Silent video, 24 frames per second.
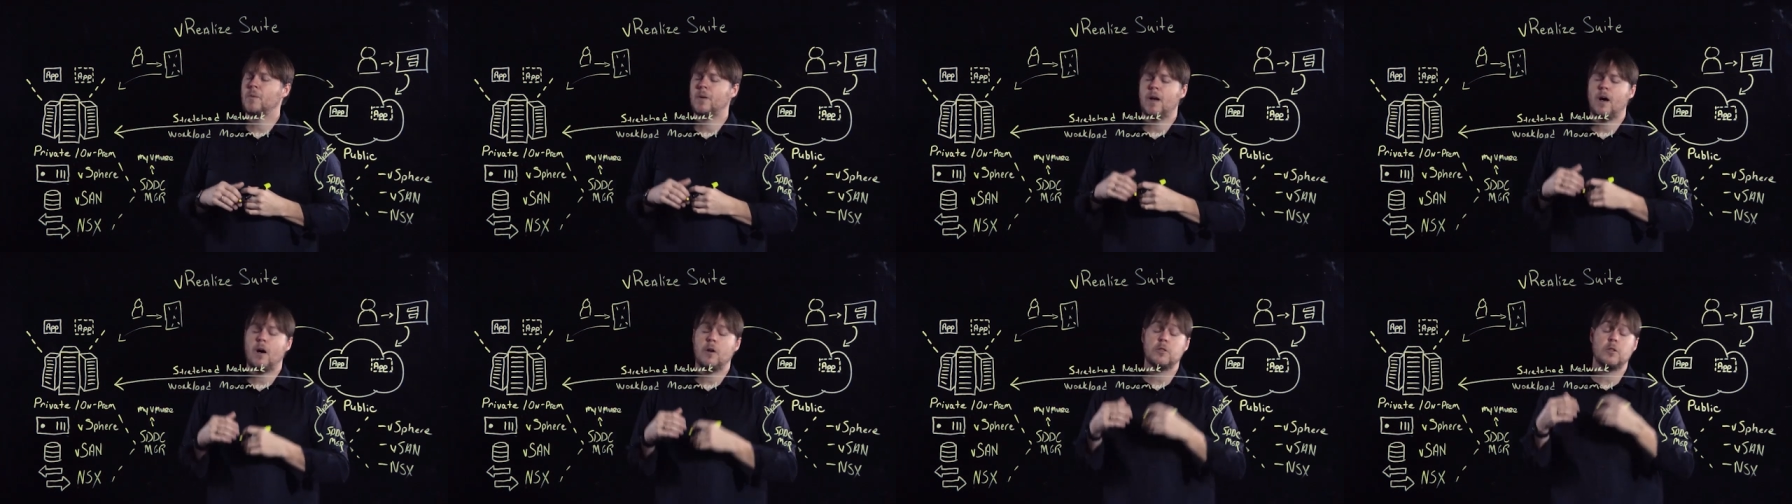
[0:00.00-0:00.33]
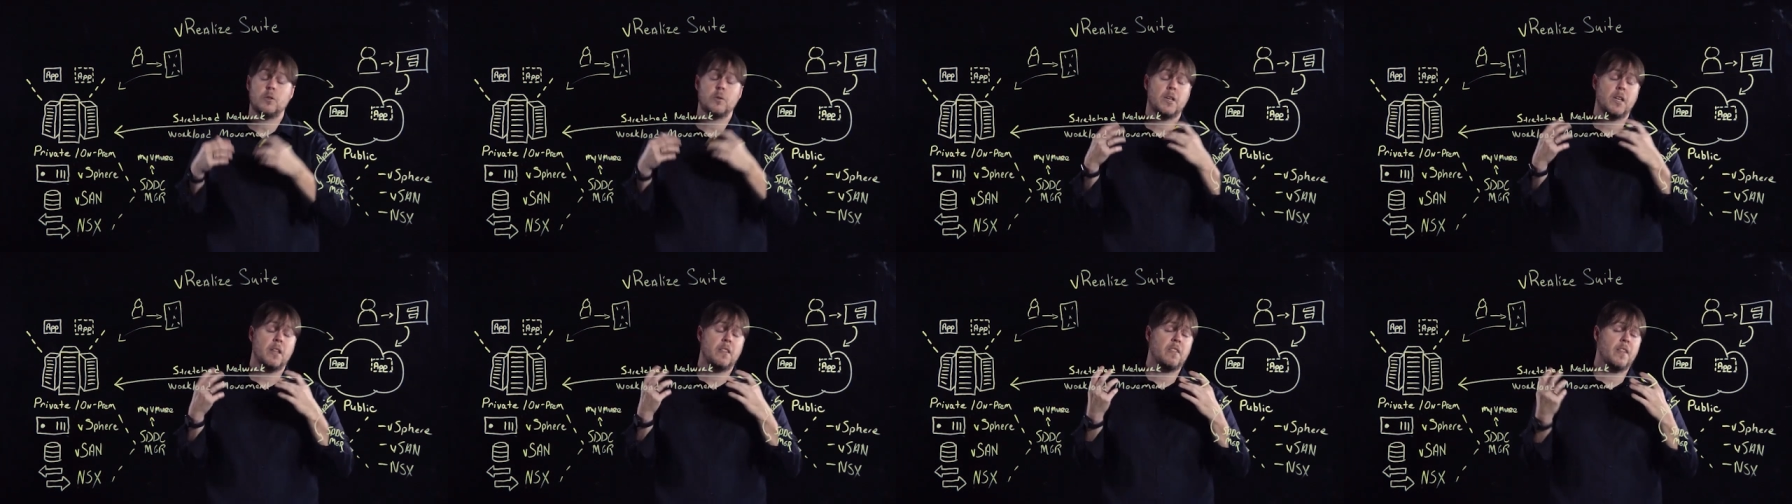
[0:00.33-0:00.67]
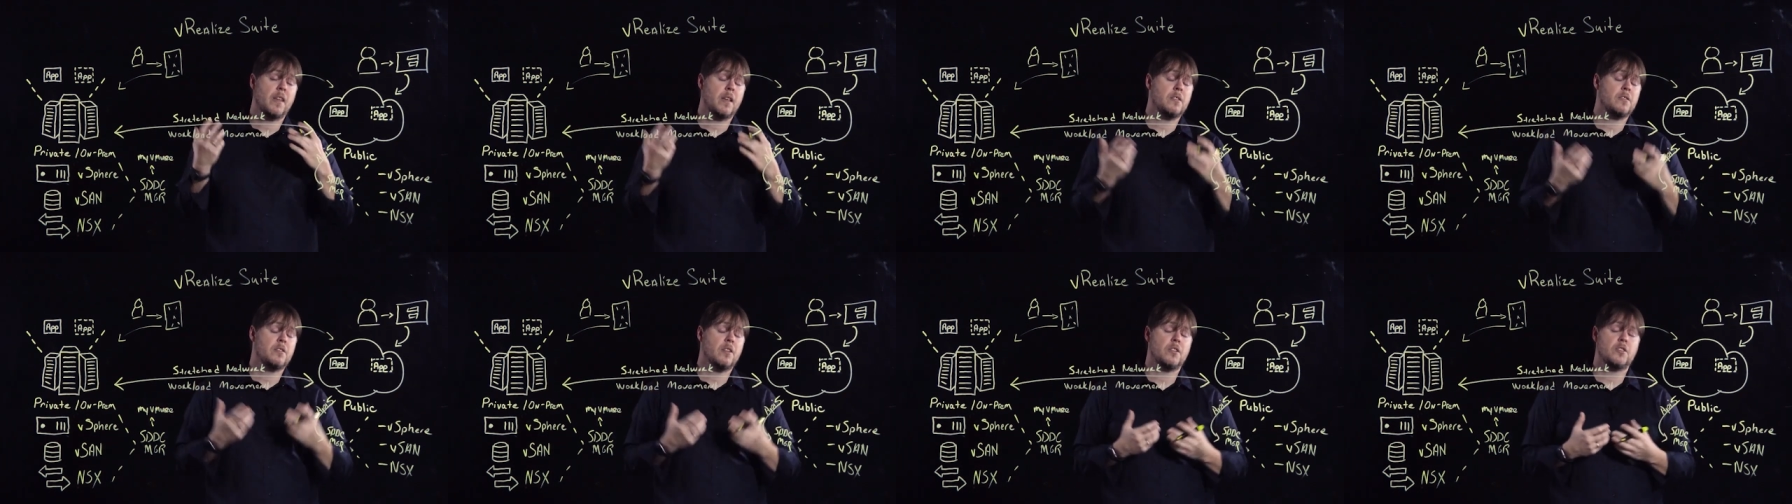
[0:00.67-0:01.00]
We also get
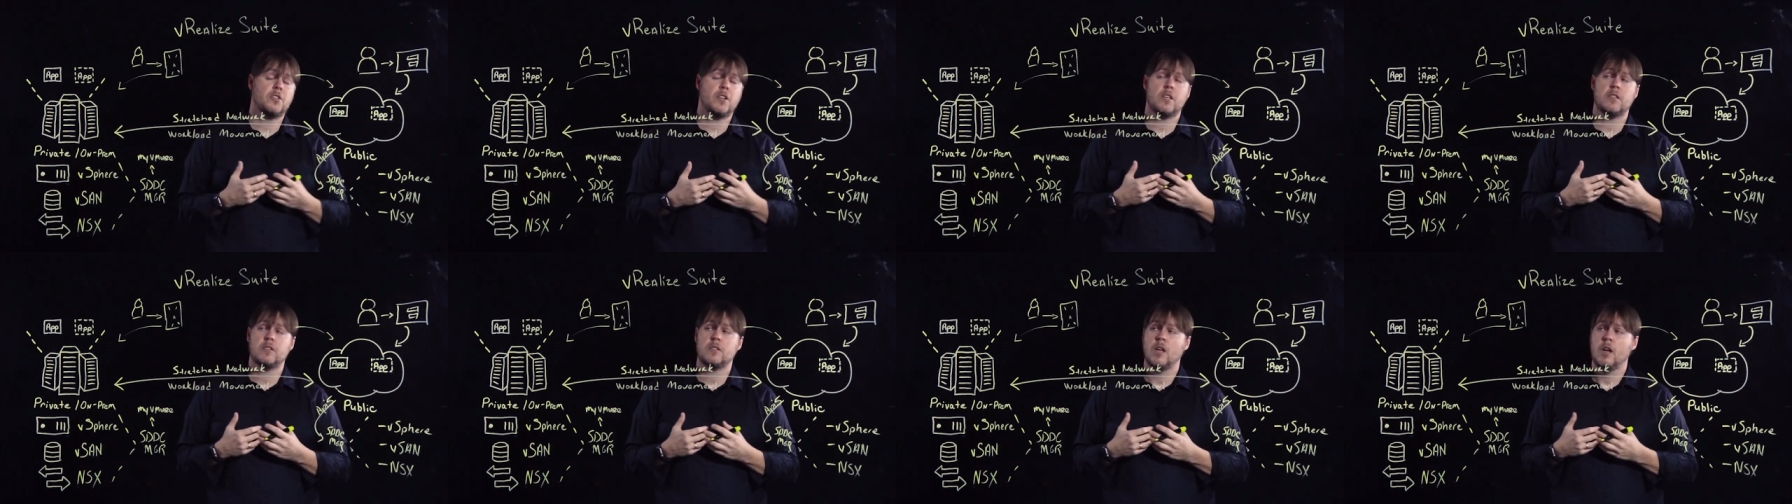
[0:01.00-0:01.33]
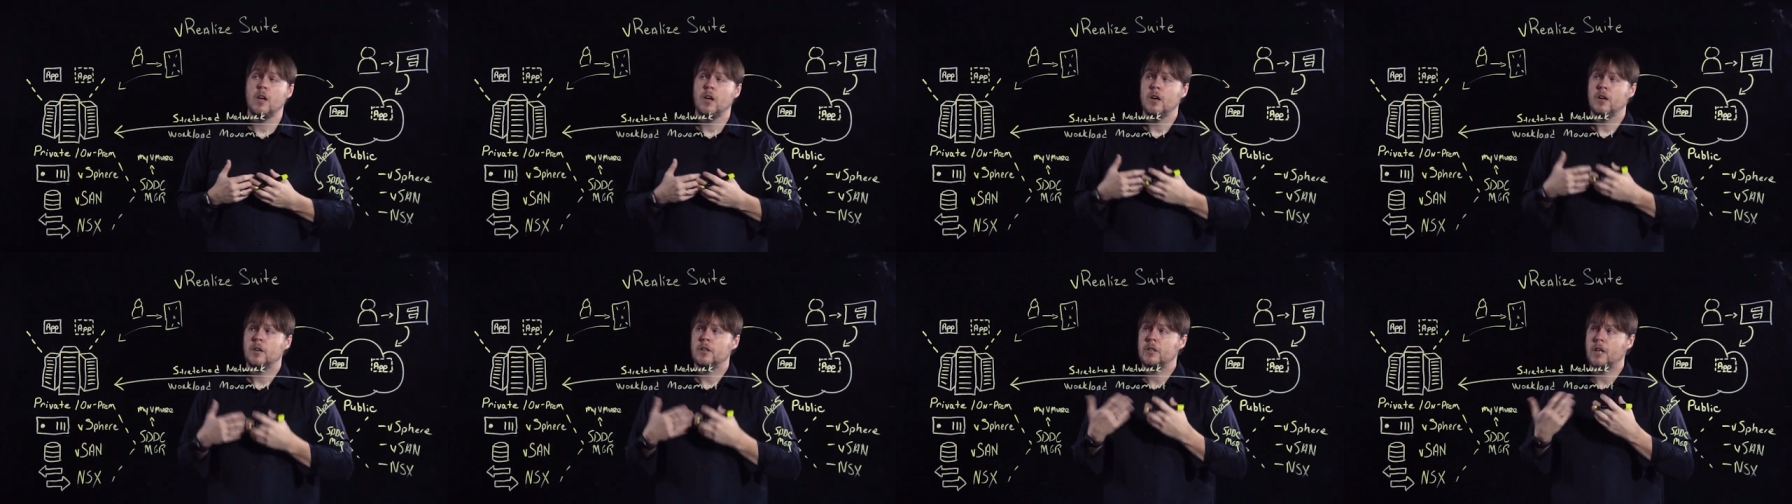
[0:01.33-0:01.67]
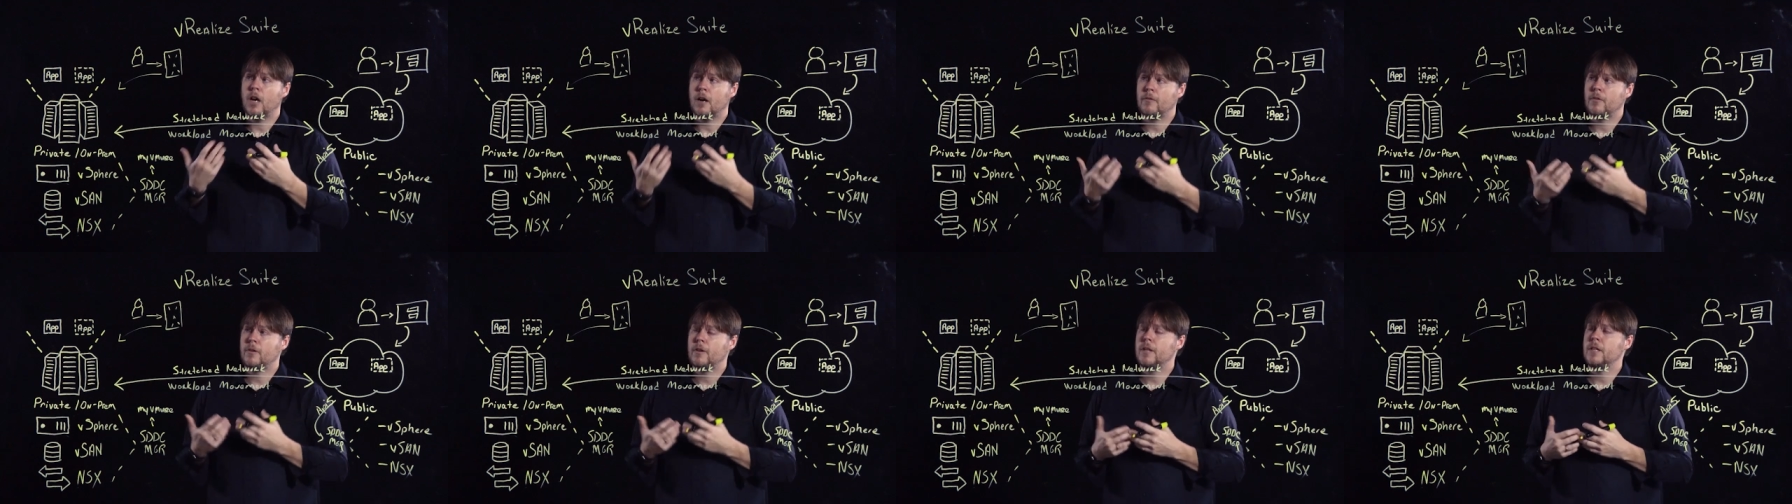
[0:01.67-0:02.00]
things such as
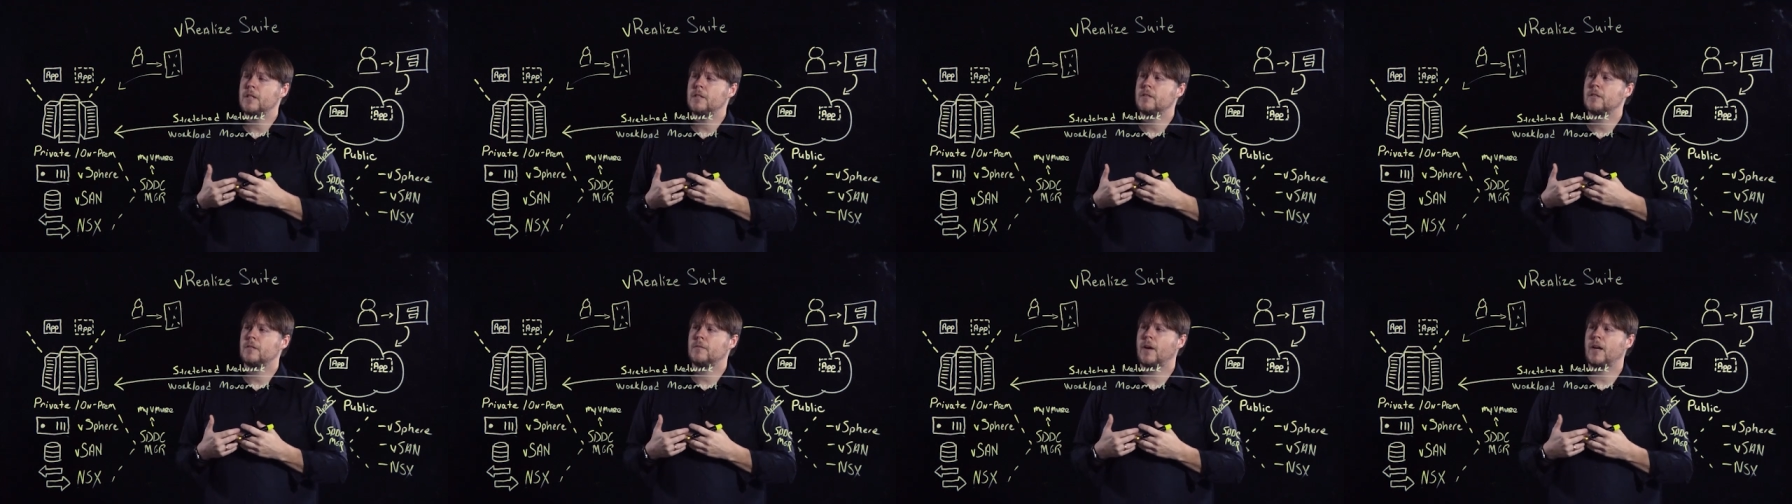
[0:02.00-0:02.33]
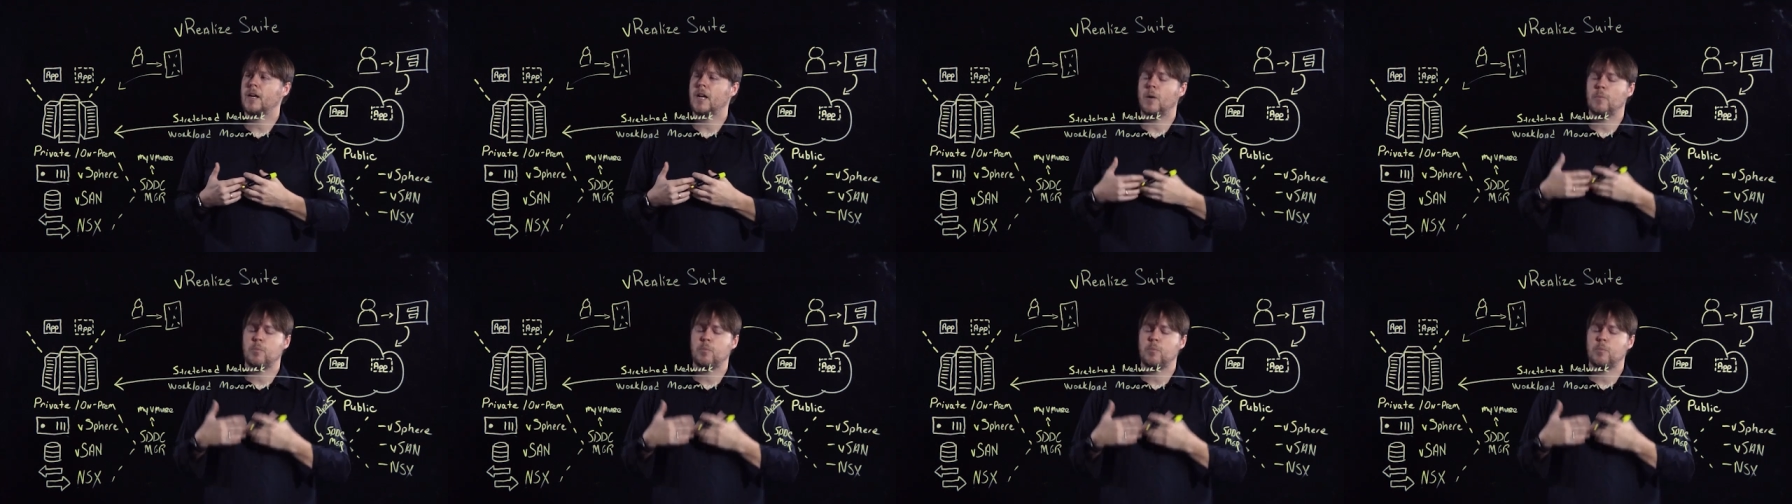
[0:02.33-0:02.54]
governance, right?